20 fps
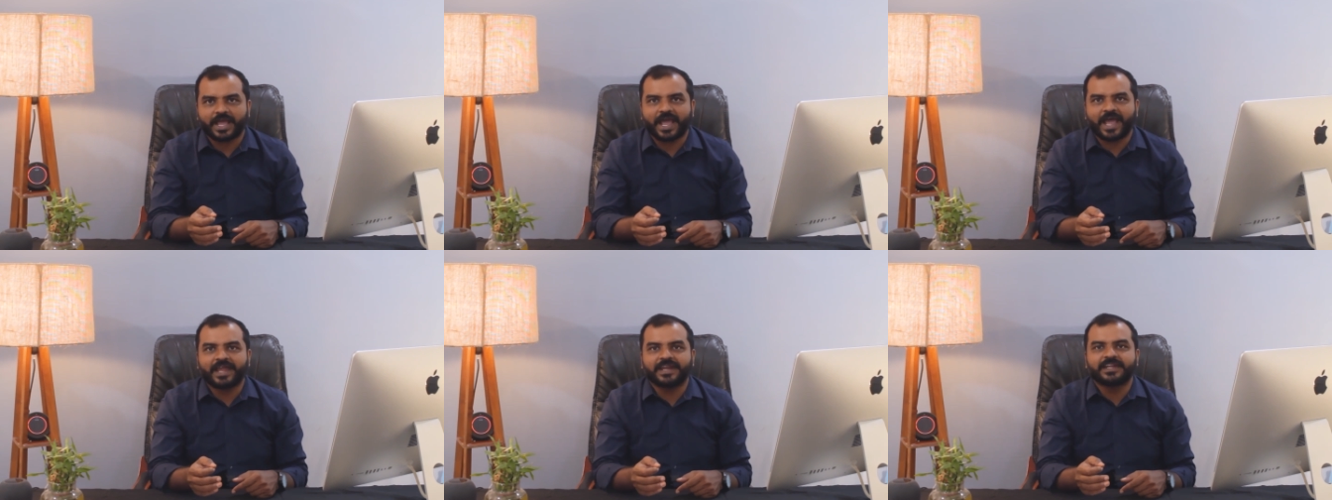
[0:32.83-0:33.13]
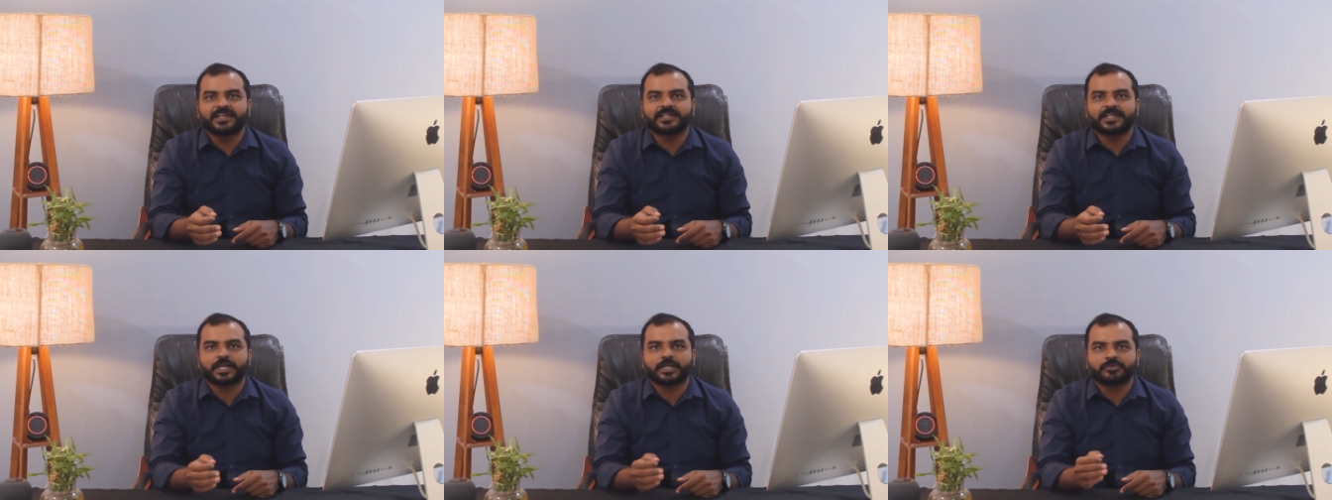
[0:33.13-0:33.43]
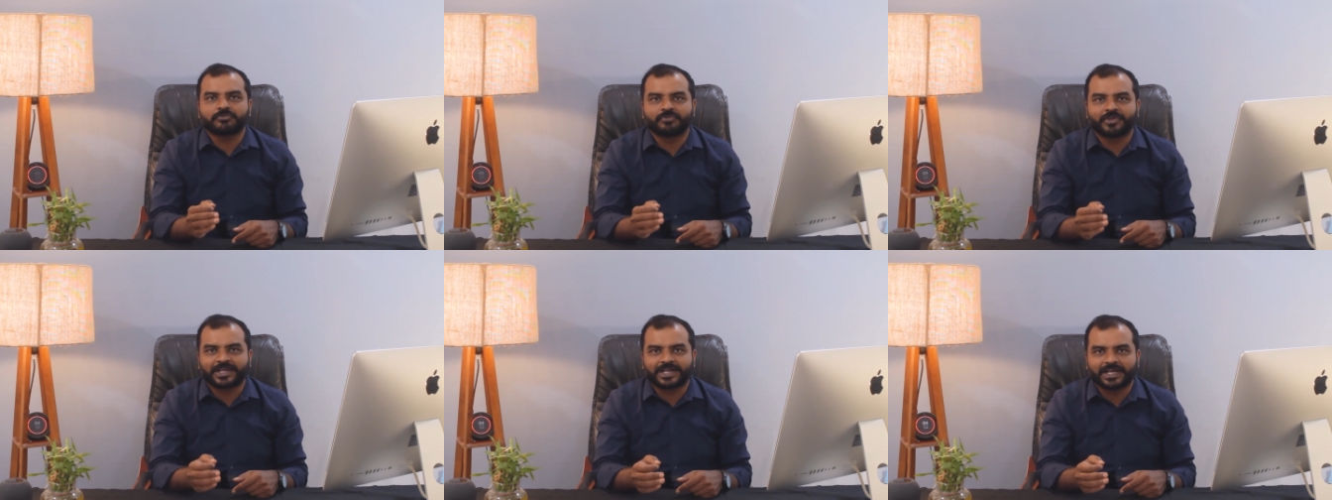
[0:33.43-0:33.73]
and it
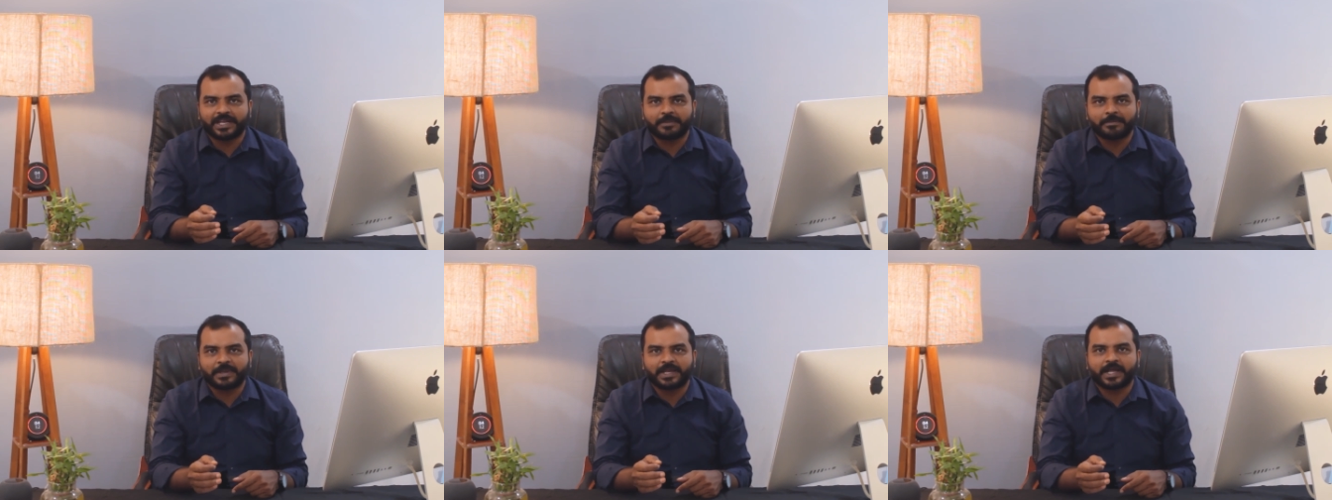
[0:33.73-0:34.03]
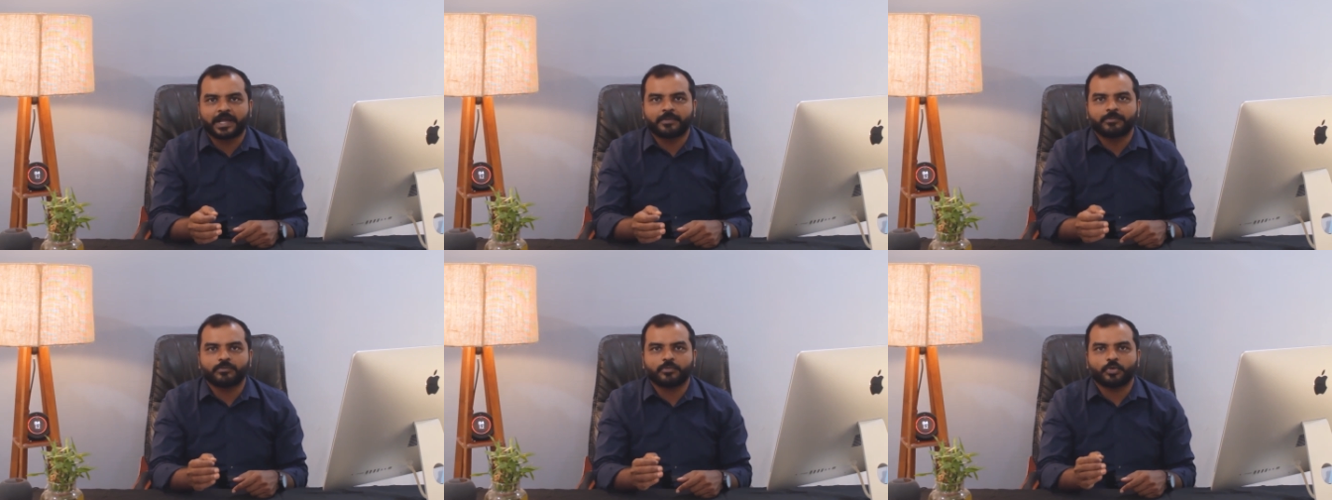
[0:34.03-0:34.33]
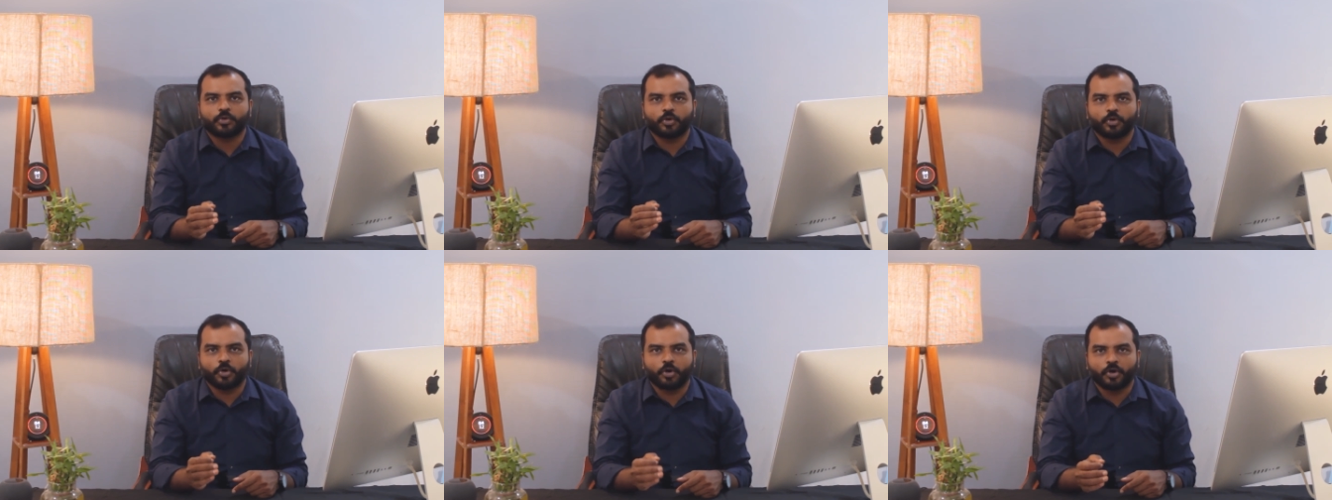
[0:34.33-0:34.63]
can quickly become
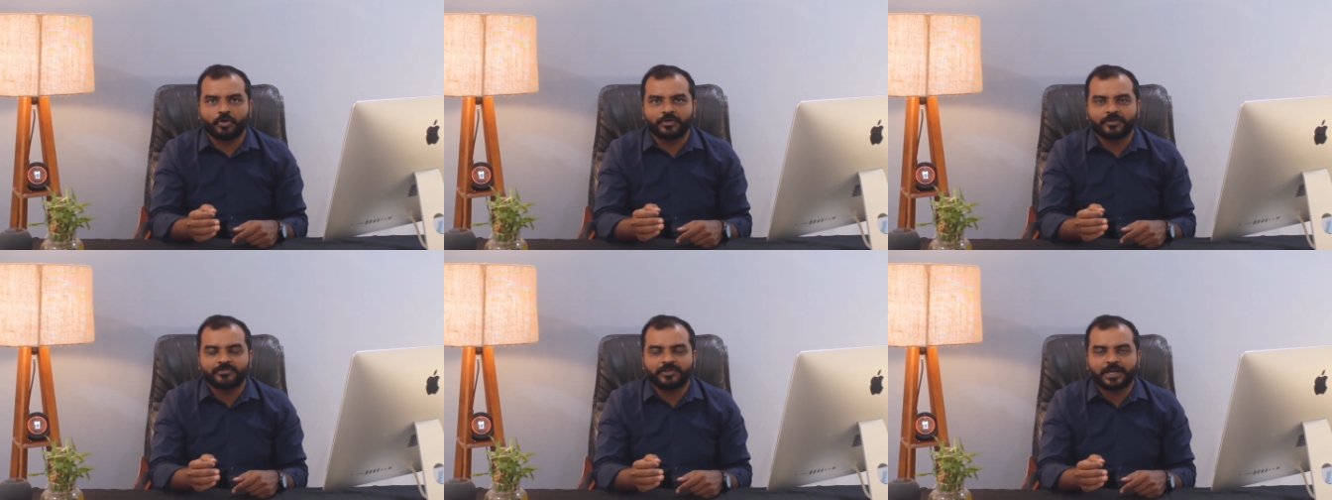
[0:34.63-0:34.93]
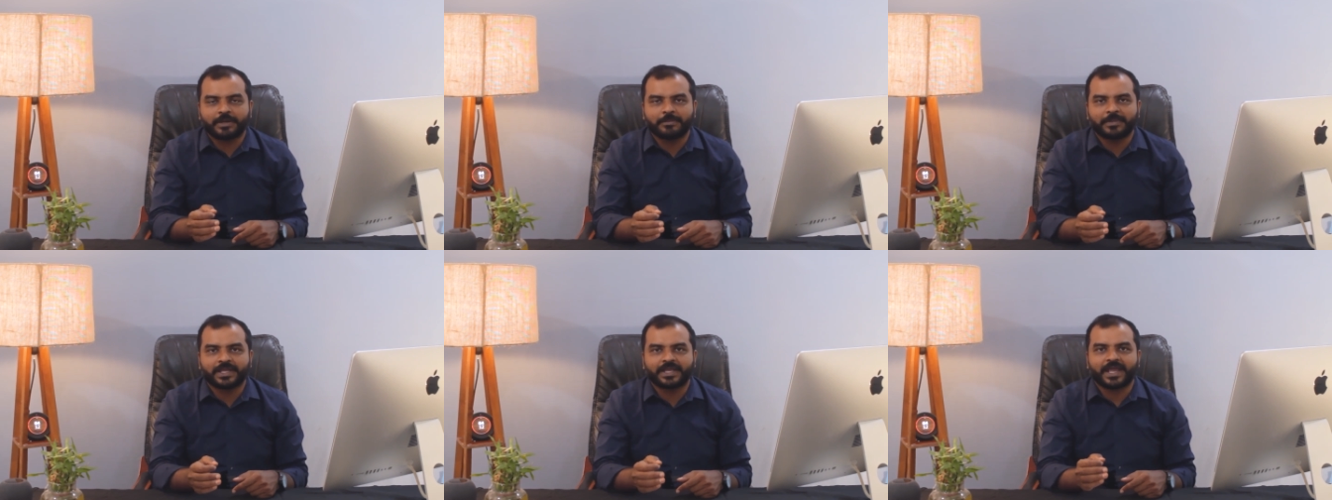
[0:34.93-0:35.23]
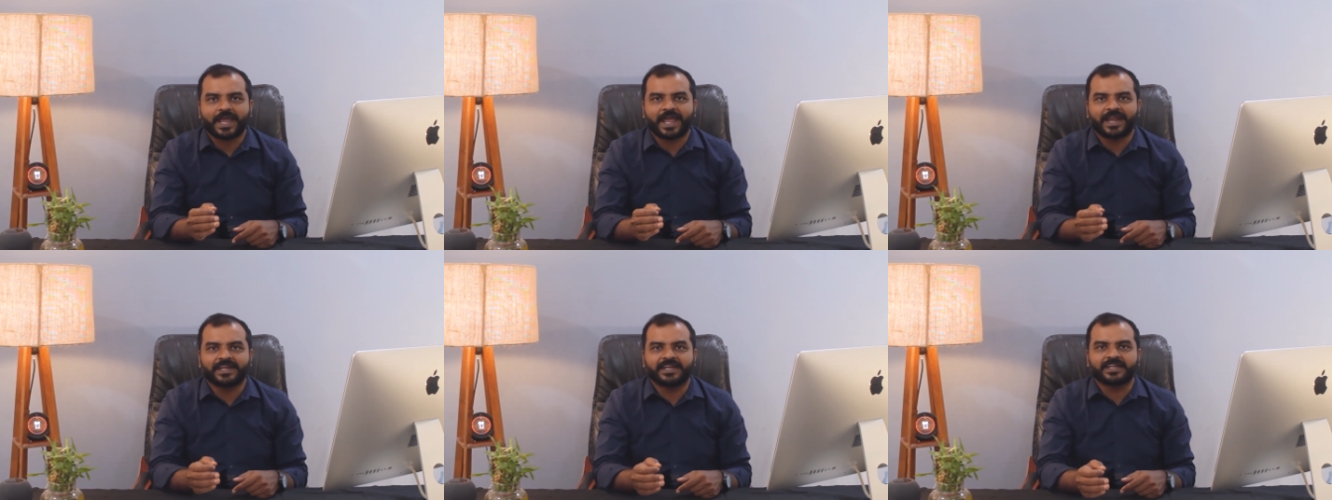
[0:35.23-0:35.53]

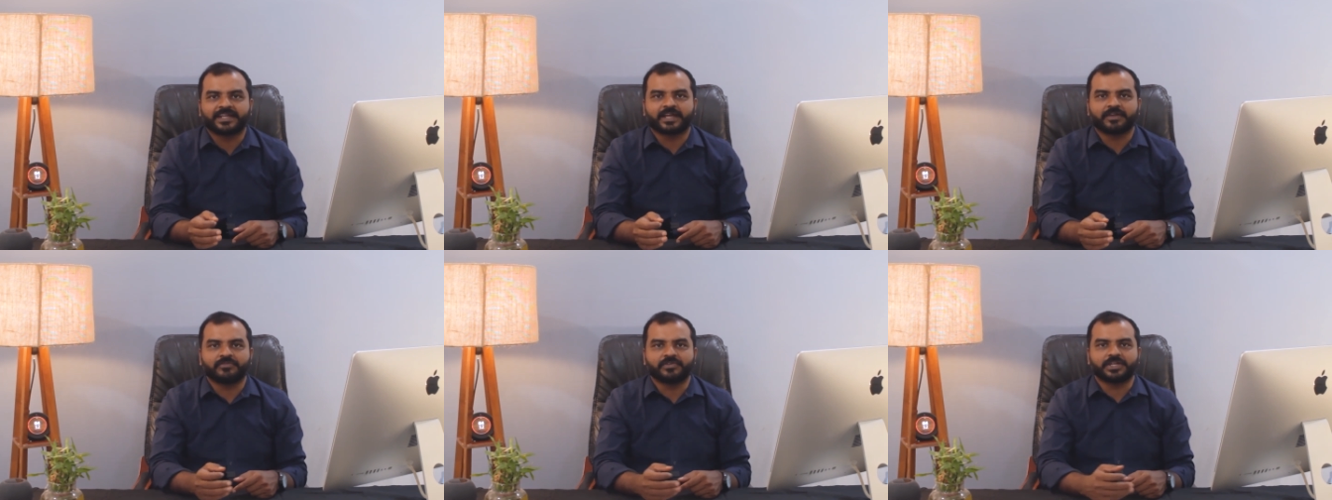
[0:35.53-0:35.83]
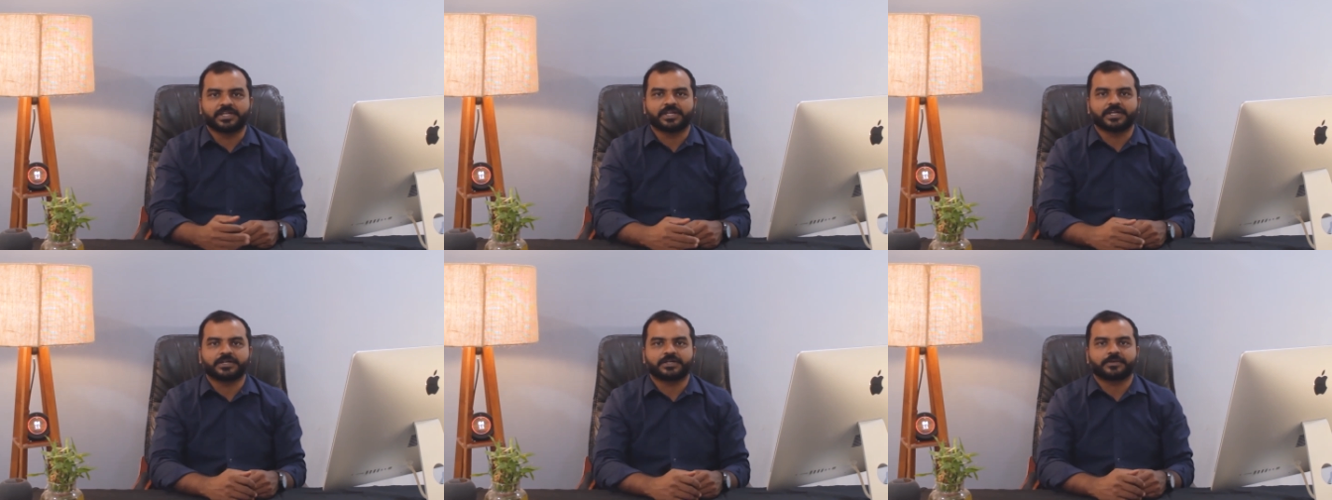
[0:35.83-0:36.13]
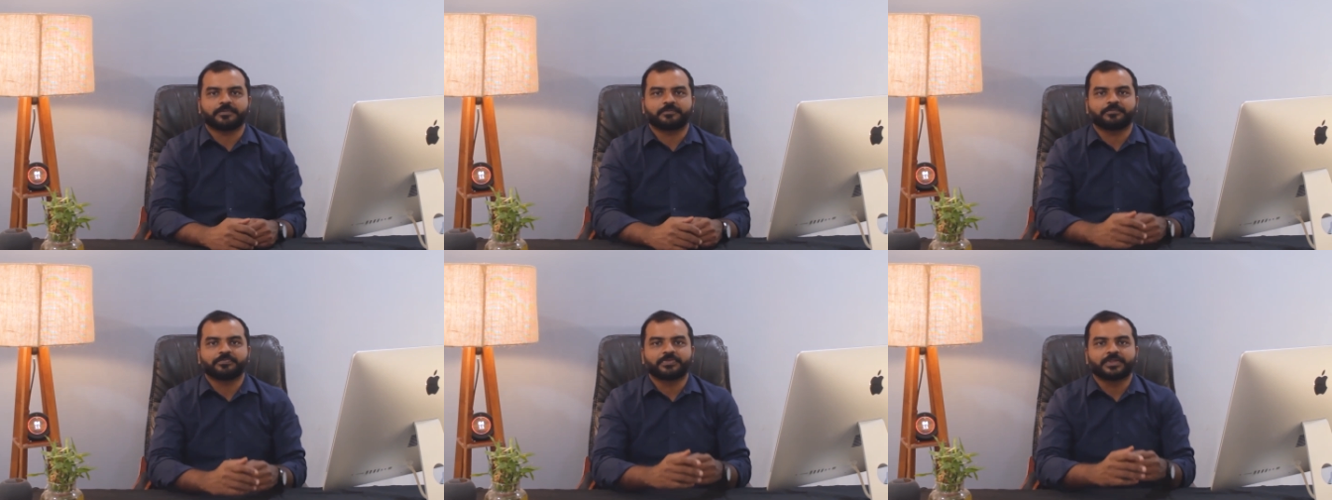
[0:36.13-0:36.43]
overwhelming and
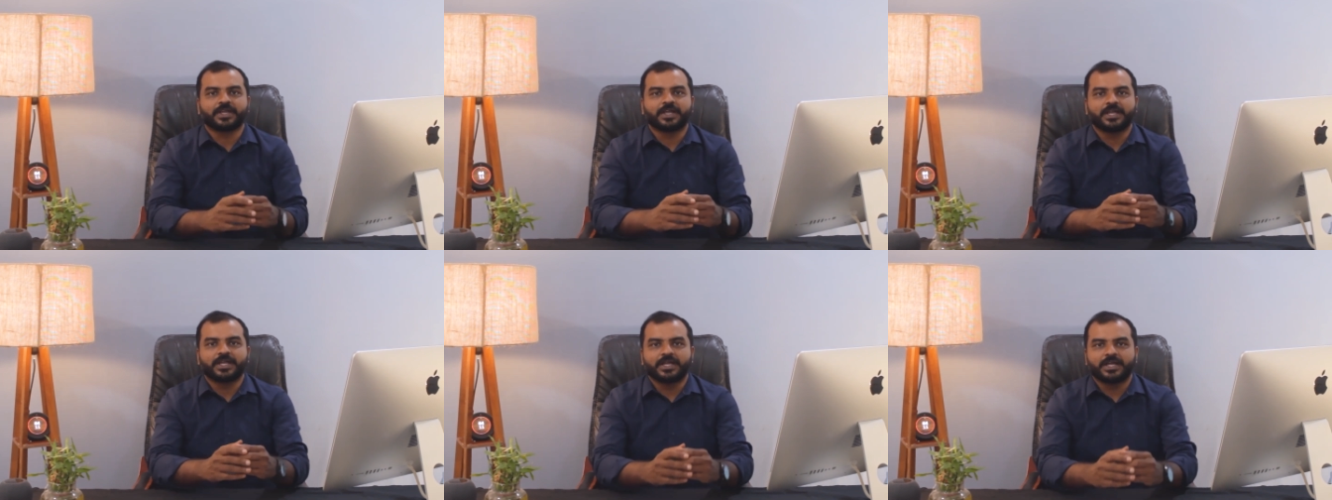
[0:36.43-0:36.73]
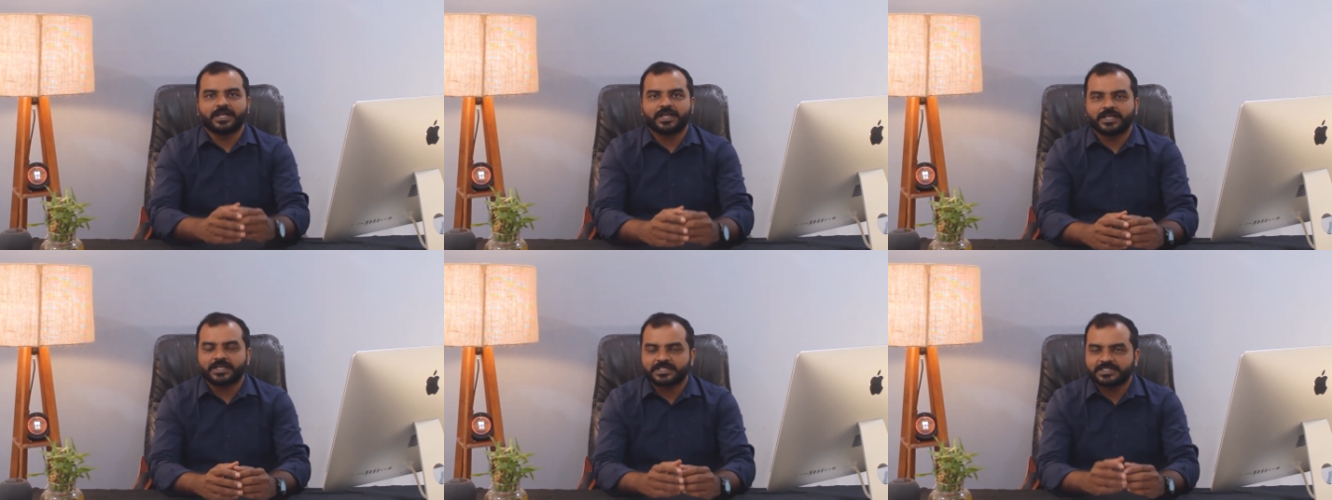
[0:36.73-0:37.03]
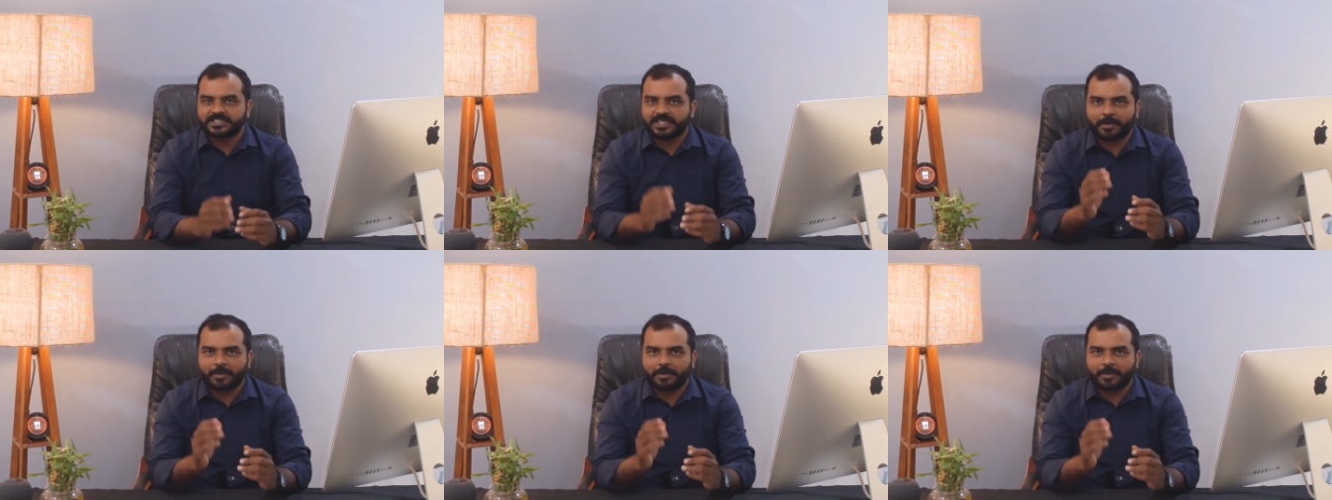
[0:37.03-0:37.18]
inconvenient.